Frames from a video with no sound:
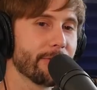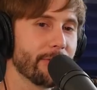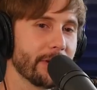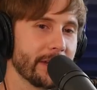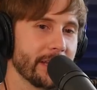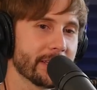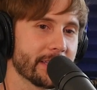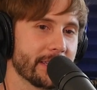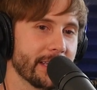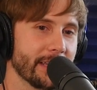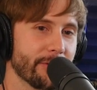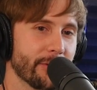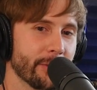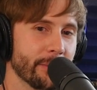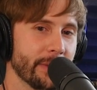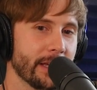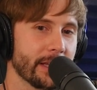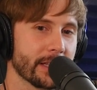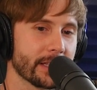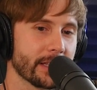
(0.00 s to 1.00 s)
the funniest thing
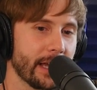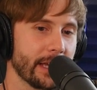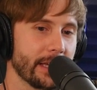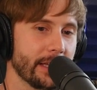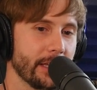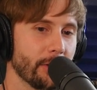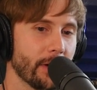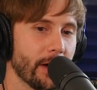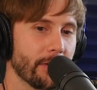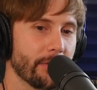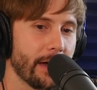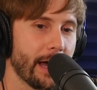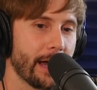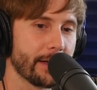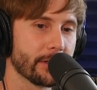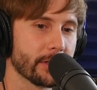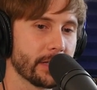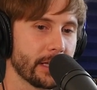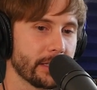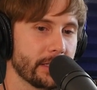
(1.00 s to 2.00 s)
for me because like you have
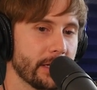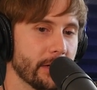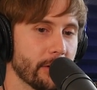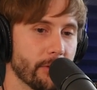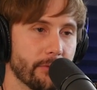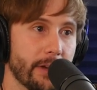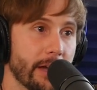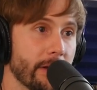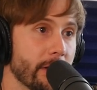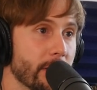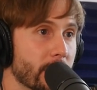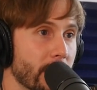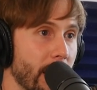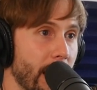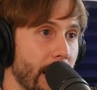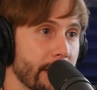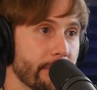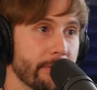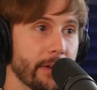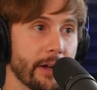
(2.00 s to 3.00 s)
actors like De Niro, very
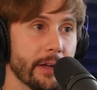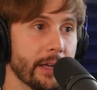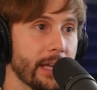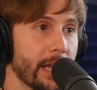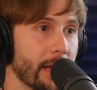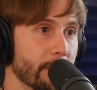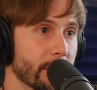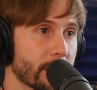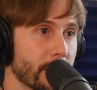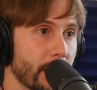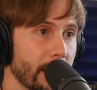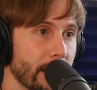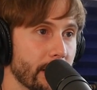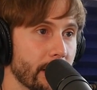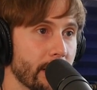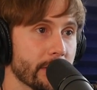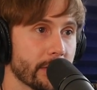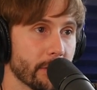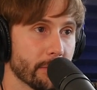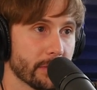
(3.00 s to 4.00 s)
shy, very camera shy.
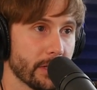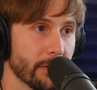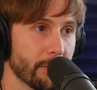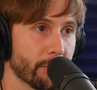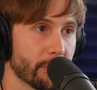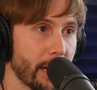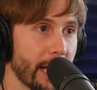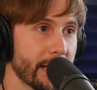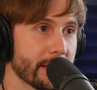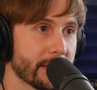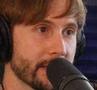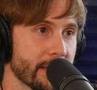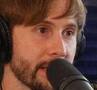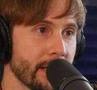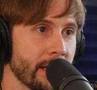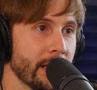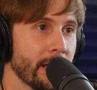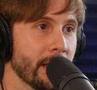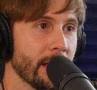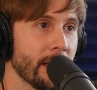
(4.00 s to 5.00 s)
Like in terms of the press.
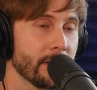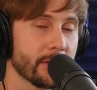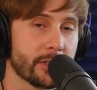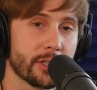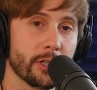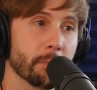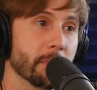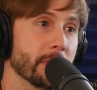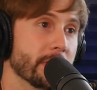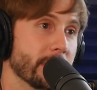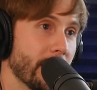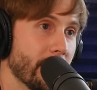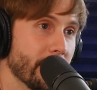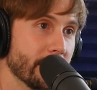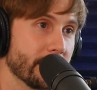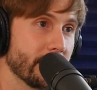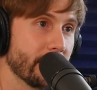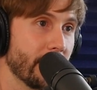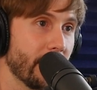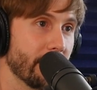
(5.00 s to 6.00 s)
Yes. Super
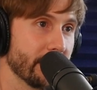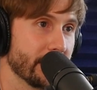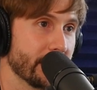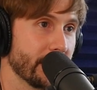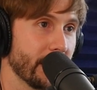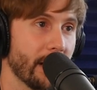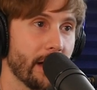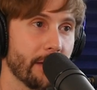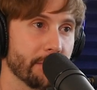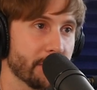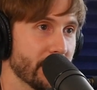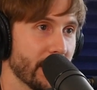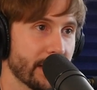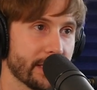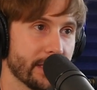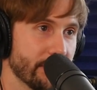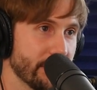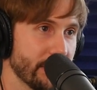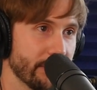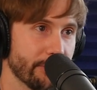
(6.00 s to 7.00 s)
talented. Obviously, yeah.
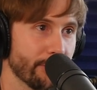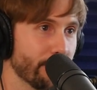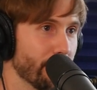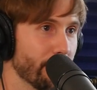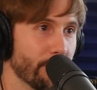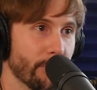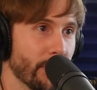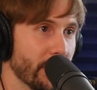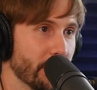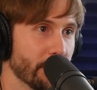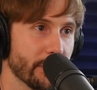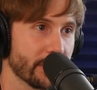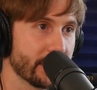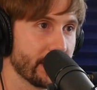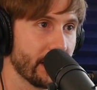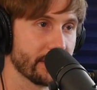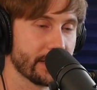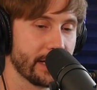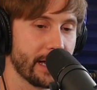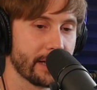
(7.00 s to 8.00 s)
objectively one of the
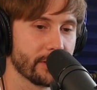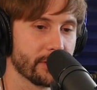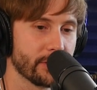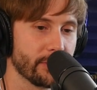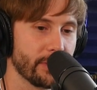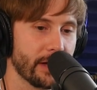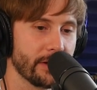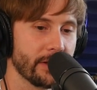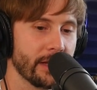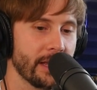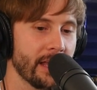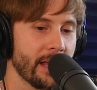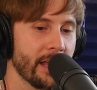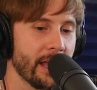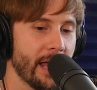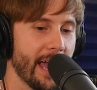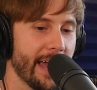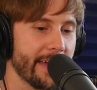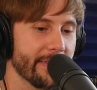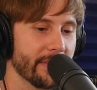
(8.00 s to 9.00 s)
most talented actors around. Yeah.
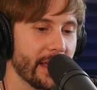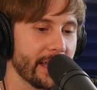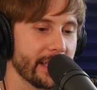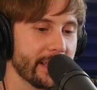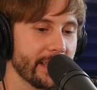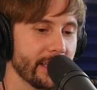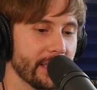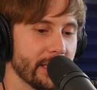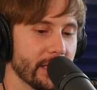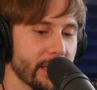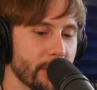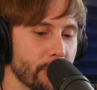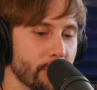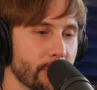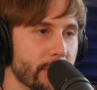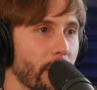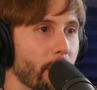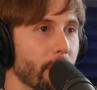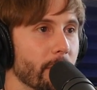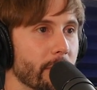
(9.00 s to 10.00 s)
And like
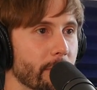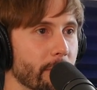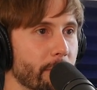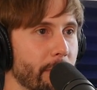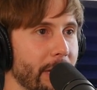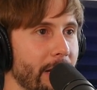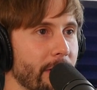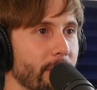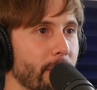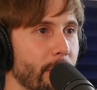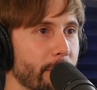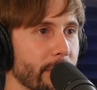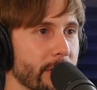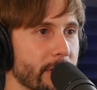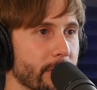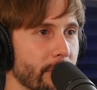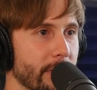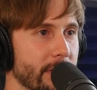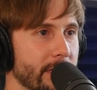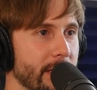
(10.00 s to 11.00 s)
you don't pair him up
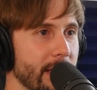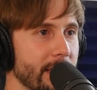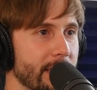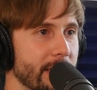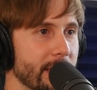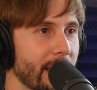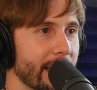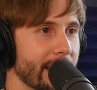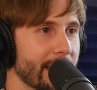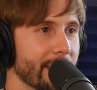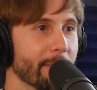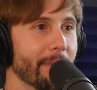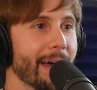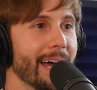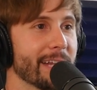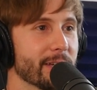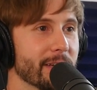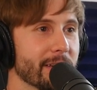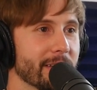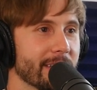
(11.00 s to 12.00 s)
with Scorsese. Like
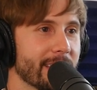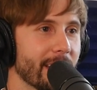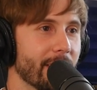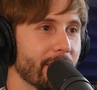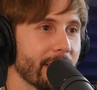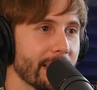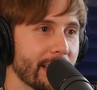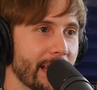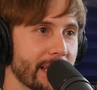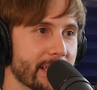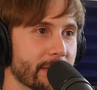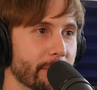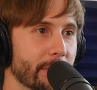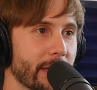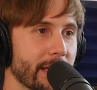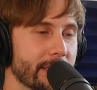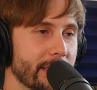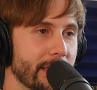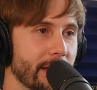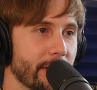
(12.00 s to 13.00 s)
imagine telling like
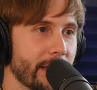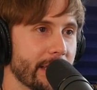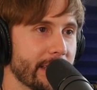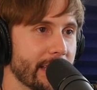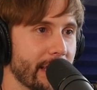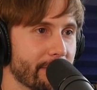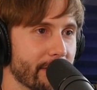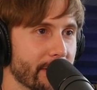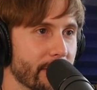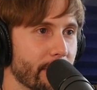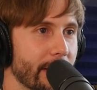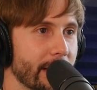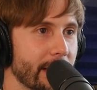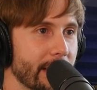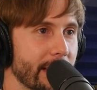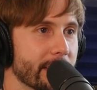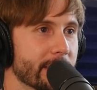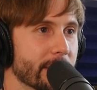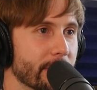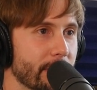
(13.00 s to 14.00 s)
someone like De Niro that they have to
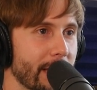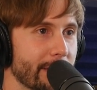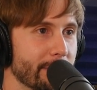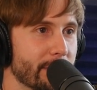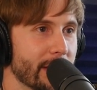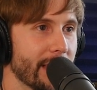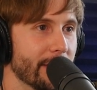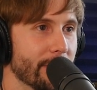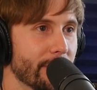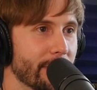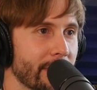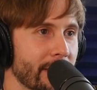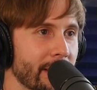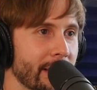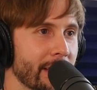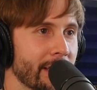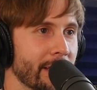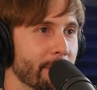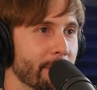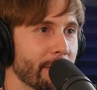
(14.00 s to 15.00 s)
create an Instagram channel,
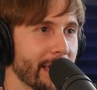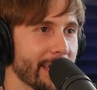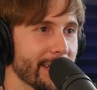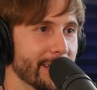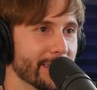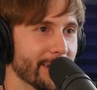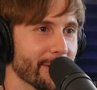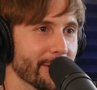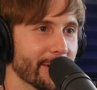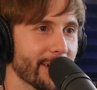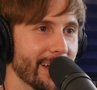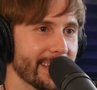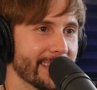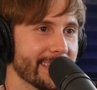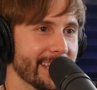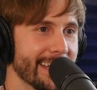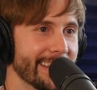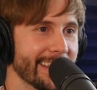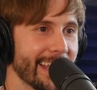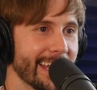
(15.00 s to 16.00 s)
making his own
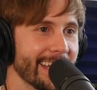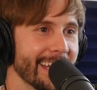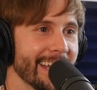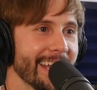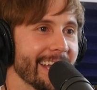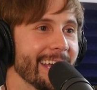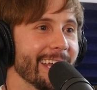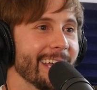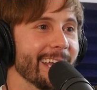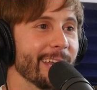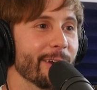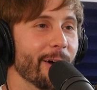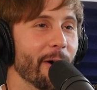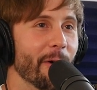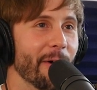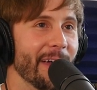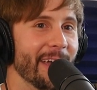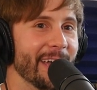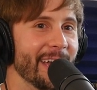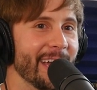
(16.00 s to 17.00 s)
content. Like you
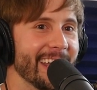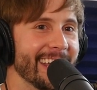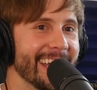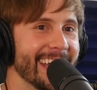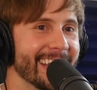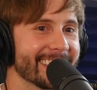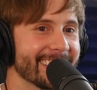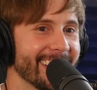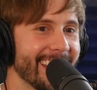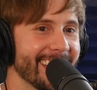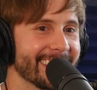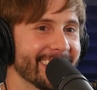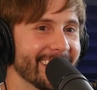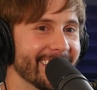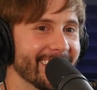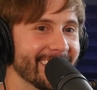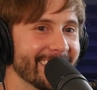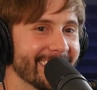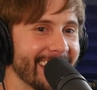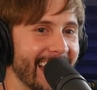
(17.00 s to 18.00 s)
know, it, it, it's like
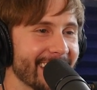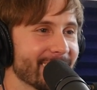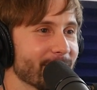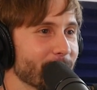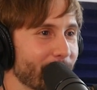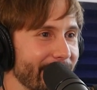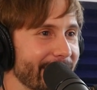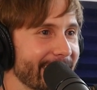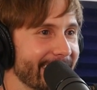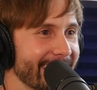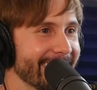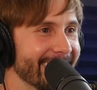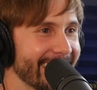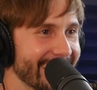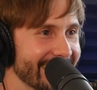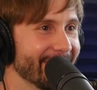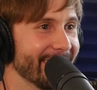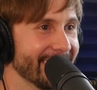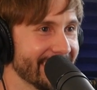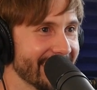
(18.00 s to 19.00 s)
the that's what he.
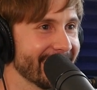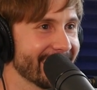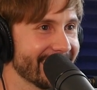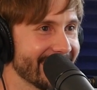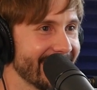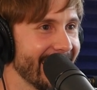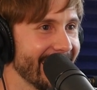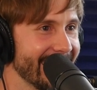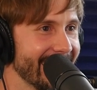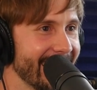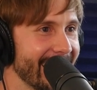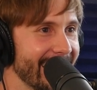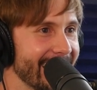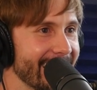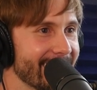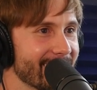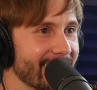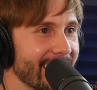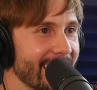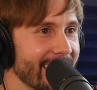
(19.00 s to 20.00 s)
The, but this day right. and
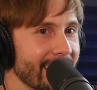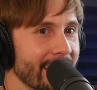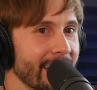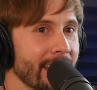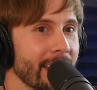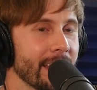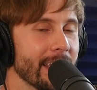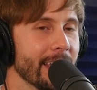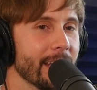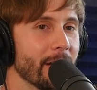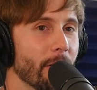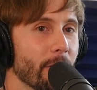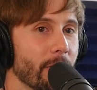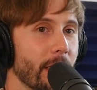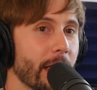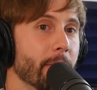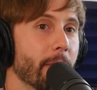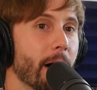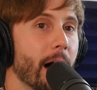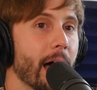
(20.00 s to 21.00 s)
age, like right. you know,
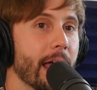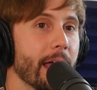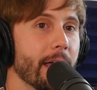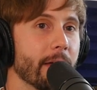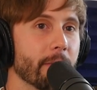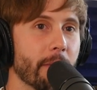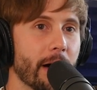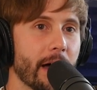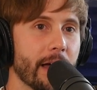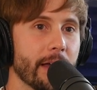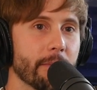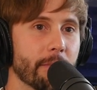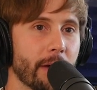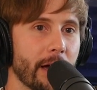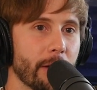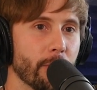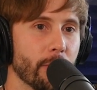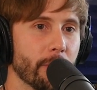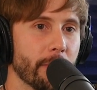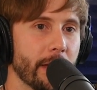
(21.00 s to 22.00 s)
like my my
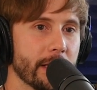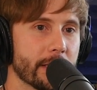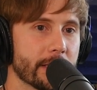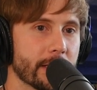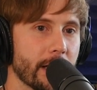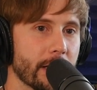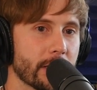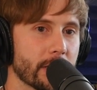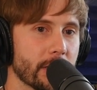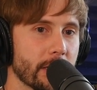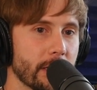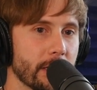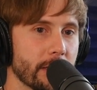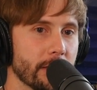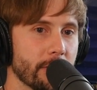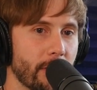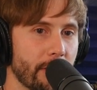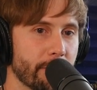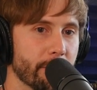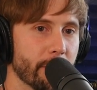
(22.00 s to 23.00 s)
my roommate
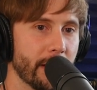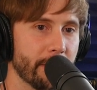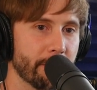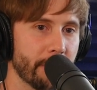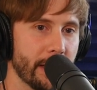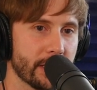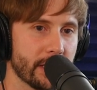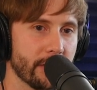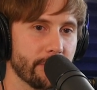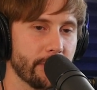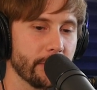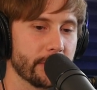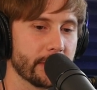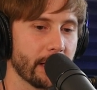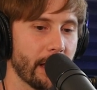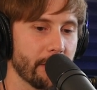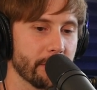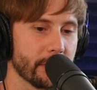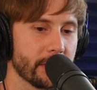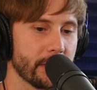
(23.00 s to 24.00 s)
Sasha, who I've mentioned a few
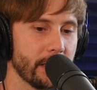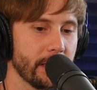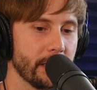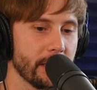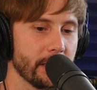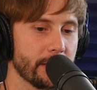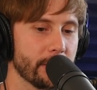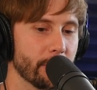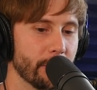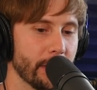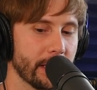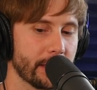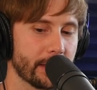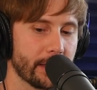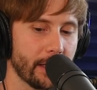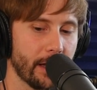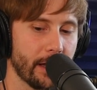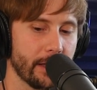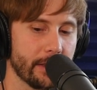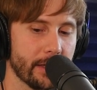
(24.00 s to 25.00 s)
times, he's doing
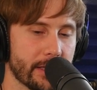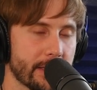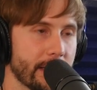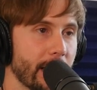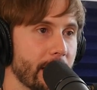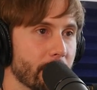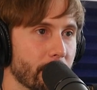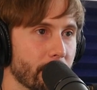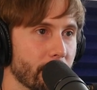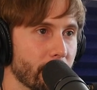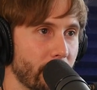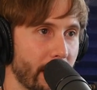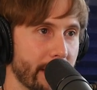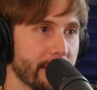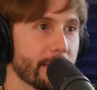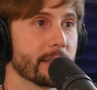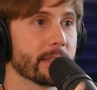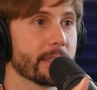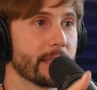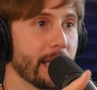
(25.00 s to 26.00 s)
it the the standard
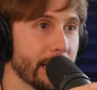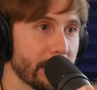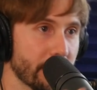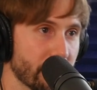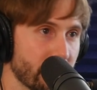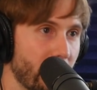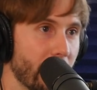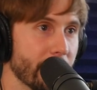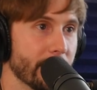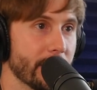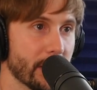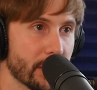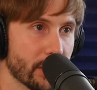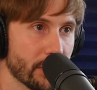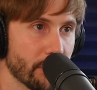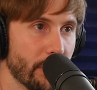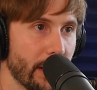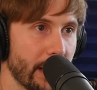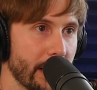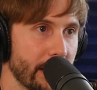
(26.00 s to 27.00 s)
like the standard
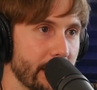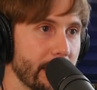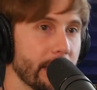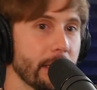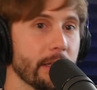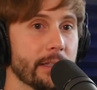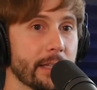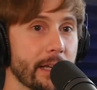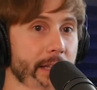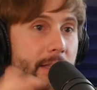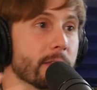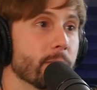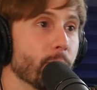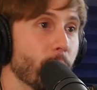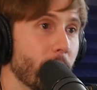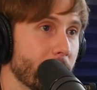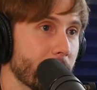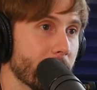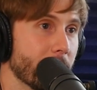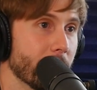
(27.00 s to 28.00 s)
audition way. He right. did
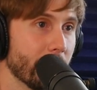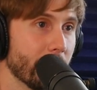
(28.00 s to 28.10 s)
win